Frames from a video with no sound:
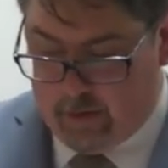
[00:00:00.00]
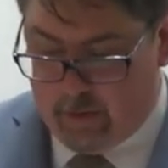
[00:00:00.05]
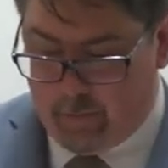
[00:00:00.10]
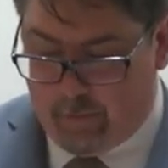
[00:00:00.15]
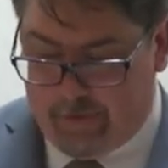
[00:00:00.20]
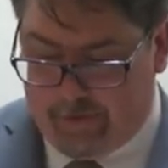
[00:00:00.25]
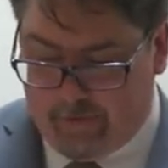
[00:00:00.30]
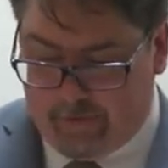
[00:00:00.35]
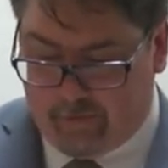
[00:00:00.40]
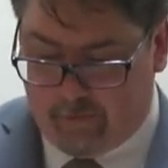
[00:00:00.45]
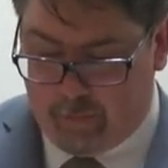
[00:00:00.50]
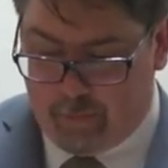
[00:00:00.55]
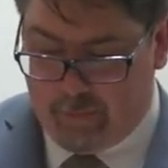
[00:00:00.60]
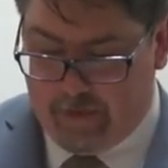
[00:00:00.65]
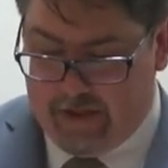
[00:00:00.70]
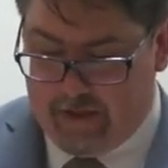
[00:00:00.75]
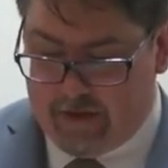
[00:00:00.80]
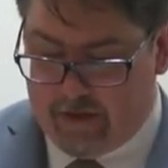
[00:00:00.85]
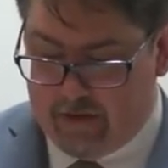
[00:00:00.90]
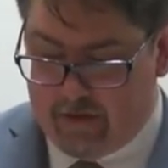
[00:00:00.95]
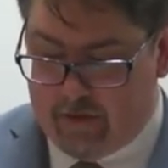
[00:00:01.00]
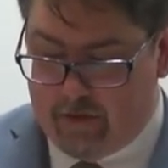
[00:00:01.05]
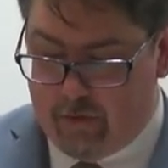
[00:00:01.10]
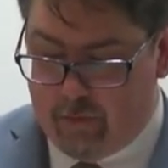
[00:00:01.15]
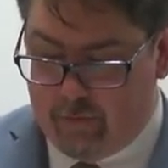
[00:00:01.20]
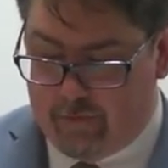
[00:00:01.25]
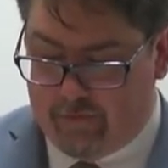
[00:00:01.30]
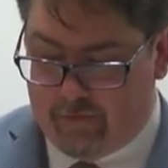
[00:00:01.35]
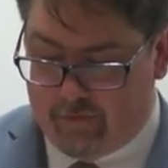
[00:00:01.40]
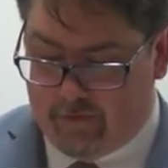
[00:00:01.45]
With its repeated
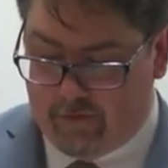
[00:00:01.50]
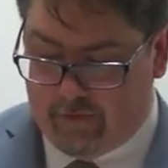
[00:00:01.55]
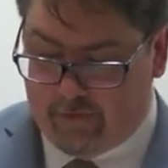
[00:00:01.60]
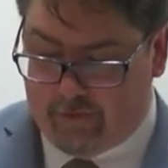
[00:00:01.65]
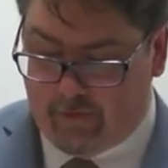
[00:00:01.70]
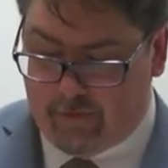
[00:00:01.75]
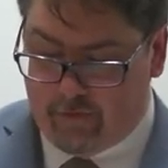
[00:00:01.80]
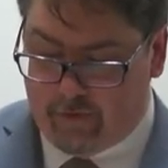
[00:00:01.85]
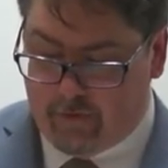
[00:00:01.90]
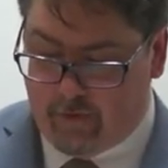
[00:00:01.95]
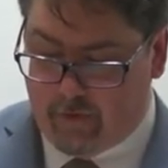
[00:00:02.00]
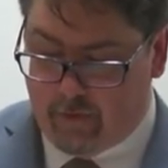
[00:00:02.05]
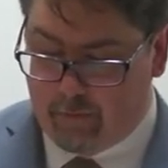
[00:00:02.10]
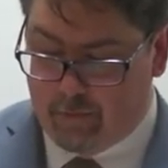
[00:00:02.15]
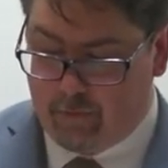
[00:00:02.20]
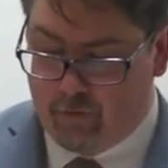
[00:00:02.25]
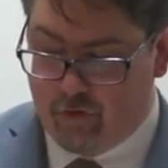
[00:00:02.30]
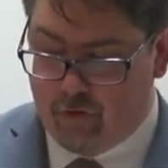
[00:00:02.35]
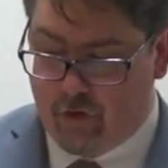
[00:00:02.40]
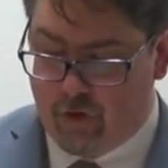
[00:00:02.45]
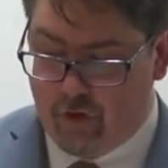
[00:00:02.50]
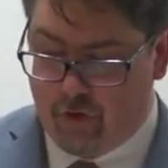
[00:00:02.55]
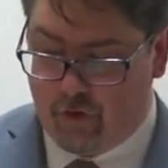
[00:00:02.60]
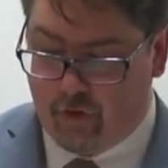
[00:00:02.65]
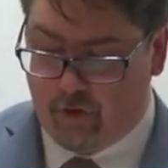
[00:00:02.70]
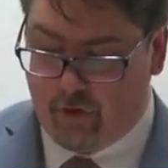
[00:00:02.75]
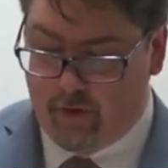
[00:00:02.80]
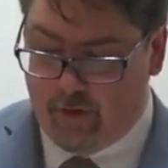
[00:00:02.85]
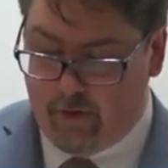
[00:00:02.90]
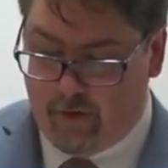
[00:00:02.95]
usages of the term
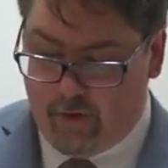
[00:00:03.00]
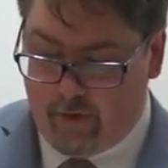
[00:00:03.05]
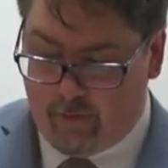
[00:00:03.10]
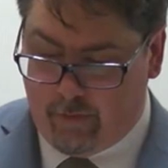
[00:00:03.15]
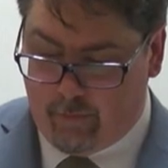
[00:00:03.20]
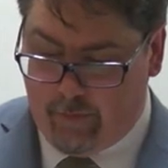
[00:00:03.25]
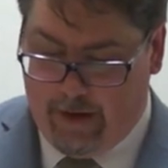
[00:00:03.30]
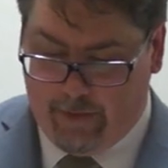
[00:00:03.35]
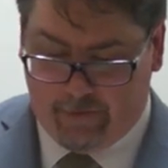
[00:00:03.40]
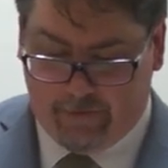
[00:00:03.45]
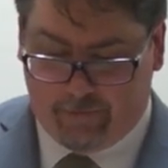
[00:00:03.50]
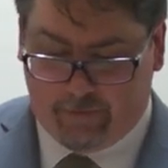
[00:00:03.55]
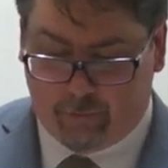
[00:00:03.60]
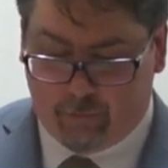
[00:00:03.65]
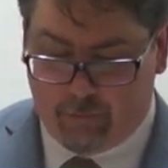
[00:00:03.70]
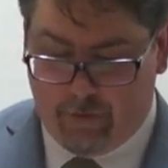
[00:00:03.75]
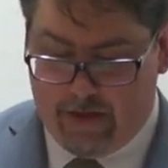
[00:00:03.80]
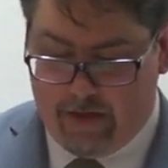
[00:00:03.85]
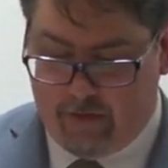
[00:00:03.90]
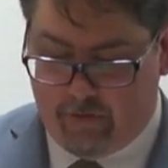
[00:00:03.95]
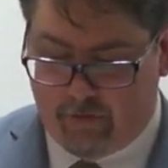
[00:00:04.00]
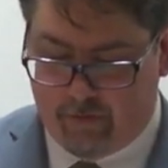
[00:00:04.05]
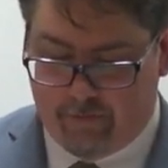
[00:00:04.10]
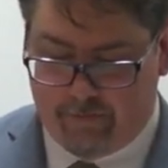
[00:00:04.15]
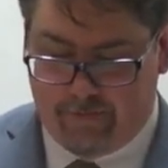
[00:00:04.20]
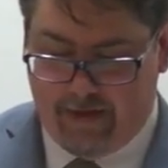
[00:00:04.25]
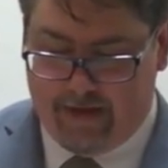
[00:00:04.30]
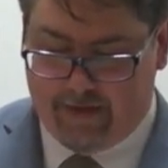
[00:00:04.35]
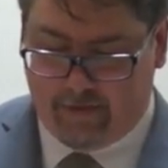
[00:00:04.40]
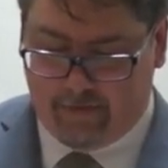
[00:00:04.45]
Chö throughout its range of
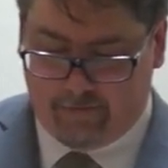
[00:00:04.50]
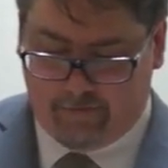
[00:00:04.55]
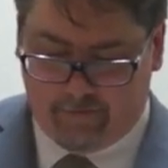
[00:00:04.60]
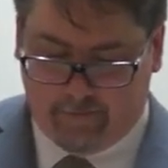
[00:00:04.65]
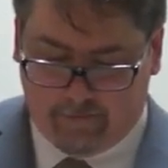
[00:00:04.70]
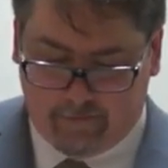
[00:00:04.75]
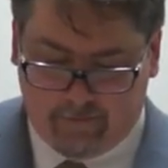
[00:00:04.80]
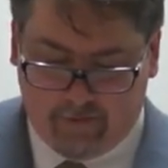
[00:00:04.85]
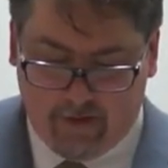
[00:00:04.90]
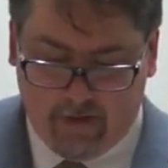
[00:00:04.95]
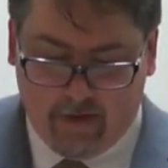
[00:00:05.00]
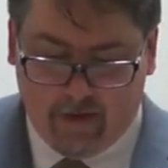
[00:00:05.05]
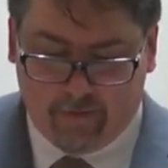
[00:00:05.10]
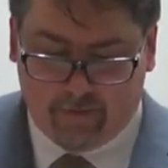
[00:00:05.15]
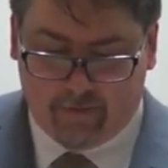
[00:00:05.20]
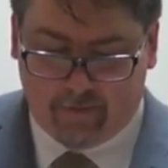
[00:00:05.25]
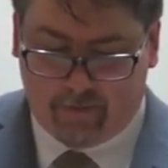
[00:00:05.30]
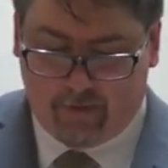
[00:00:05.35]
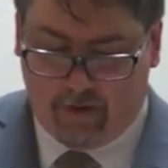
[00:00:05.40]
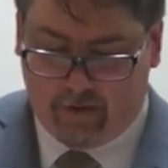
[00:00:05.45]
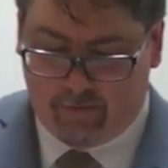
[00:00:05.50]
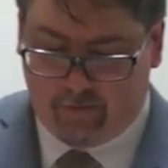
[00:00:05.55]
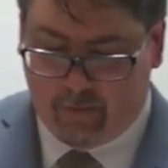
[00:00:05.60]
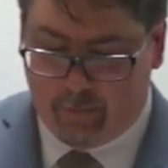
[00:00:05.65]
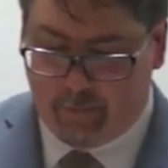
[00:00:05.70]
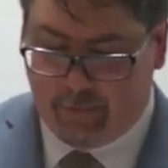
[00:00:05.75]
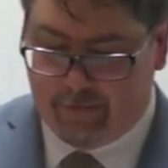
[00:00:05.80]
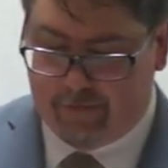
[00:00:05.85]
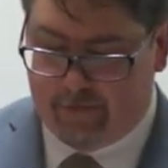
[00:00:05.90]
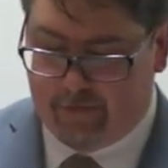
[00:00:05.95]
valences, the Tantra
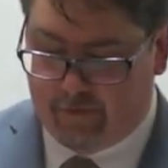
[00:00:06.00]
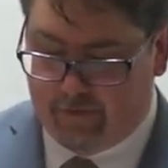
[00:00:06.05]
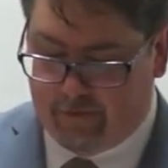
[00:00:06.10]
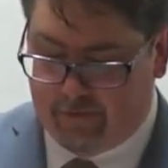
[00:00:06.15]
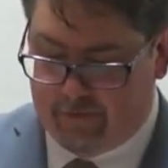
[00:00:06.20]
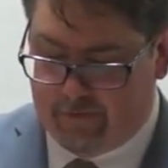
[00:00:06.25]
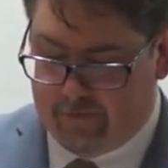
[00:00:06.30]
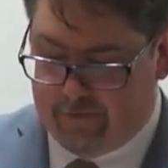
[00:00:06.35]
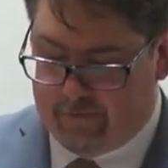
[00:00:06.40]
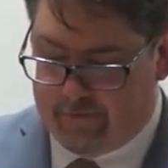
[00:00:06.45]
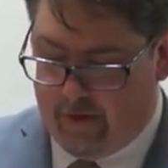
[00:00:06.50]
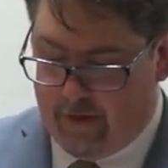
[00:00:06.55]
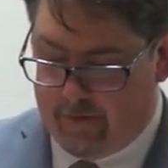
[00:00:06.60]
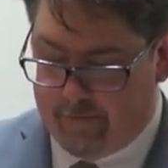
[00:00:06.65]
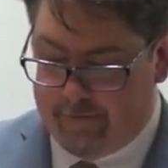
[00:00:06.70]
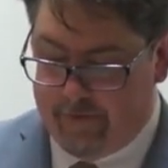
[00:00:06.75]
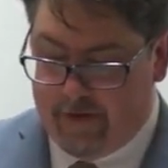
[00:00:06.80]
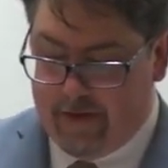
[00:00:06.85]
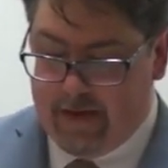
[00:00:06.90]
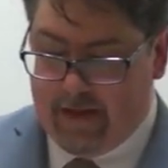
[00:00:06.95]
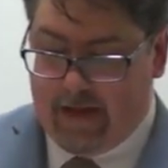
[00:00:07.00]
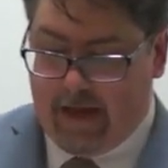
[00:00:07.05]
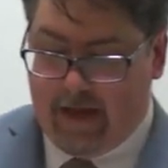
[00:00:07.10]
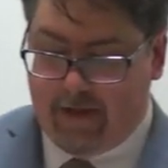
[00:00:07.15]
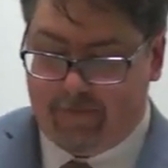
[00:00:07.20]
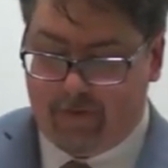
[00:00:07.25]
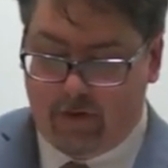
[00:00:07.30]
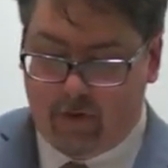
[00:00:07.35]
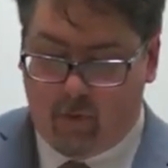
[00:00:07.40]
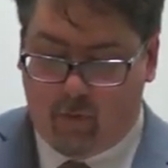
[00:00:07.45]
positions itself
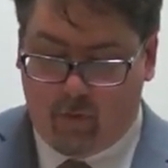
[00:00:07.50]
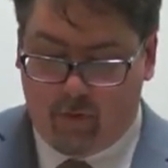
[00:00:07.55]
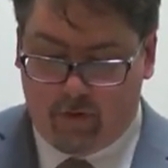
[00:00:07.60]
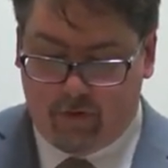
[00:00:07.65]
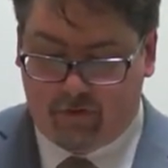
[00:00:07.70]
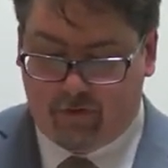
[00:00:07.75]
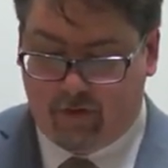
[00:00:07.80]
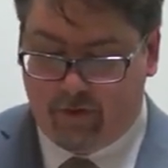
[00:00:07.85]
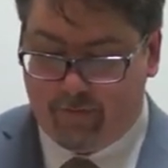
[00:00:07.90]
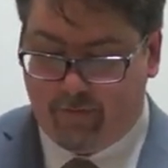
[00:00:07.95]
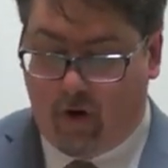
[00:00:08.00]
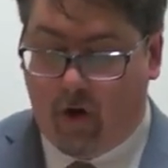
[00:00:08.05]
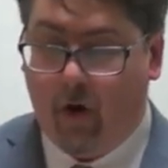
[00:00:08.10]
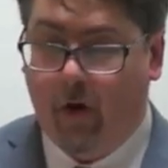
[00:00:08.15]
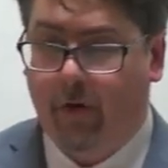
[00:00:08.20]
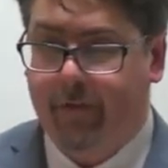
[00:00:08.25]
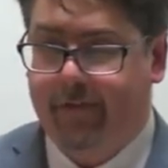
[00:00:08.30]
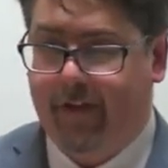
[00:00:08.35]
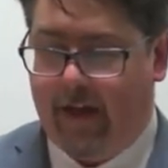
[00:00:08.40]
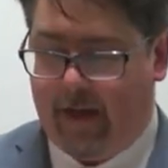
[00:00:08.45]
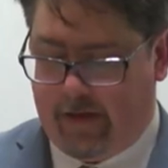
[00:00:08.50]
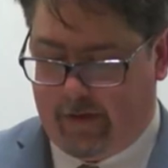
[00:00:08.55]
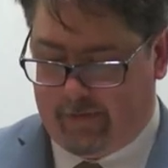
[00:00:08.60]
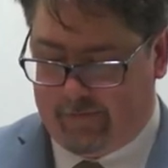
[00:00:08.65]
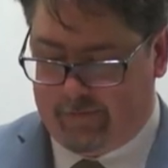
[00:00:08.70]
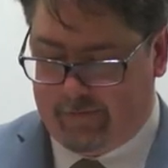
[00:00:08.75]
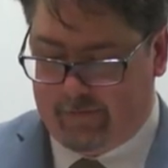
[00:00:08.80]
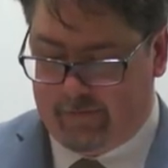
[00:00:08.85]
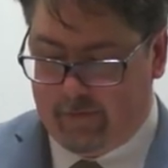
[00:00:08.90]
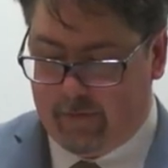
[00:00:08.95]
at the origin of all
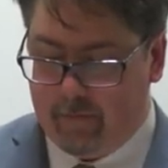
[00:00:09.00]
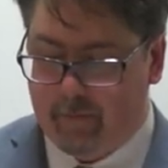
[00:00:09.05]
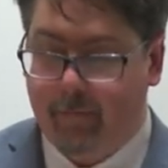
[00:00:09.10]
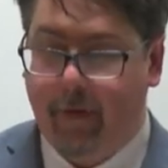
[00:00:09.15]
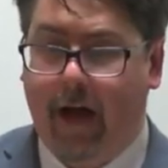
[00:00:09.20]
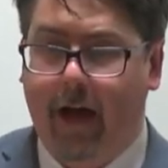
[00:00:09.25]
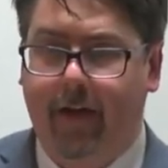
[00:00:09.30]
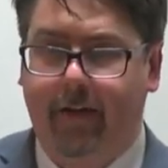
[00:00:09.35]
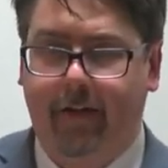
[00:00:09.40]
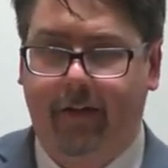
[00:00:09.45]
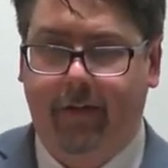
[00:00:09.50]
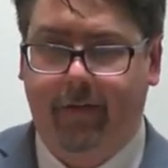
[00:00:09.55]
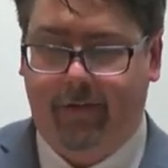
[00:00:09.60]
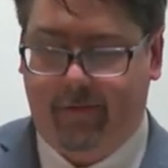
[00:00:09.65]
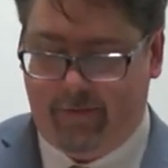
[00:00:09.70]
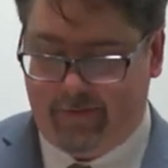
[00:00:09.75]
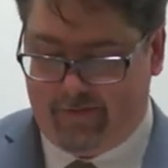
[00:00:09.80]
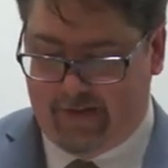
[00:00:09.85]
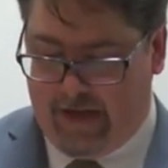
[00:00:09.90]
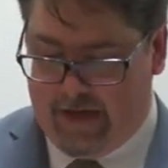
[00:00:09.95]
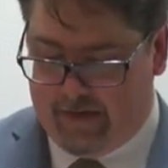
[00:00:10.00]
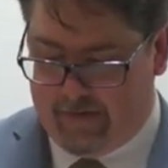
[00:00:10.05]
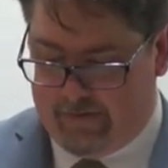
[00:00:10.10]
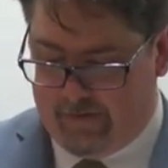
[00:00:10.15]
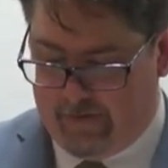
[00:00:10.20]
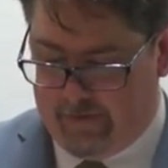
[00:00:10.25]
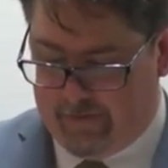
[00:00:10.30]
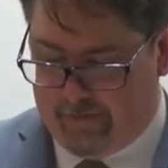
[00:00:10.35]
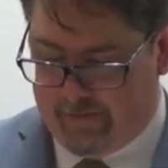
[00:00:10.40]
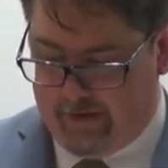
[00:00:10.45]
texts, bodies,
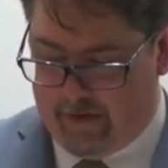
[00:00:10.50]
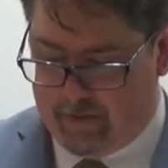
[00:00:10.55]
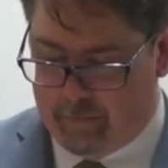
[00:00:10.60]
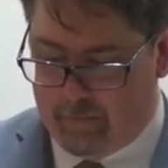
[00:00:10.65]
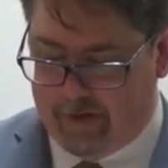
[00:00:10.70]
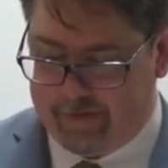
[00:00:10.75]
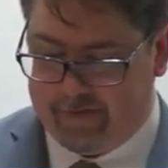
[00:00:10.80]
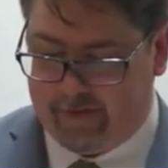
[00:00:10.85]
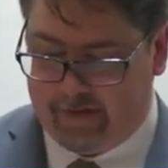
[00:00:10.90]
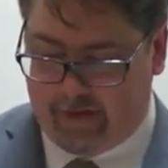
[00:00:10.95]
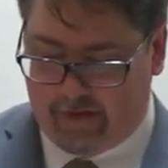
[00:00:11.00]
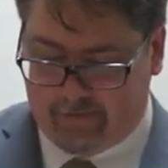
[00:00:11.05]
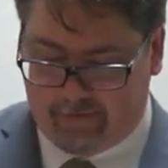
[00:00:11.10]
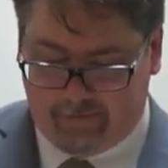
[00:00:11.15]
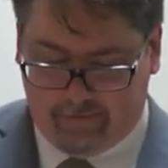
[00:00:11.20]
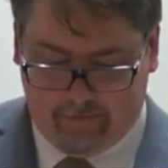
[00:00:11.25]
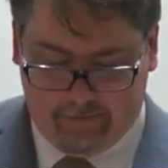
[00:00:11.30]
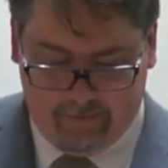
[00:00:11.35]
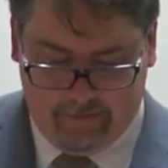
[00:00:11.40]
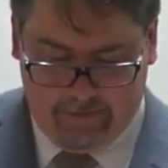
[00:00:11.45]
deities, and mandalas.